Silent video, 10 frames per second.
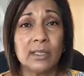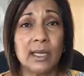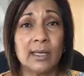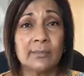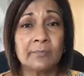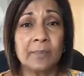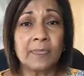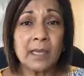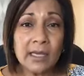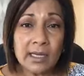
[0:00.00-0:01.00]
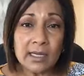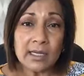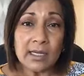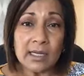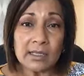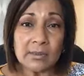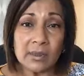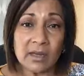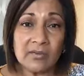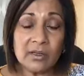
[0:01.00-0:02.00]
can. So we
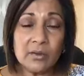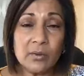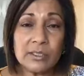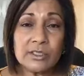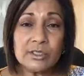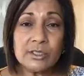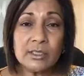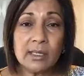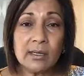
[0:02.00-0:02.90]
have another question.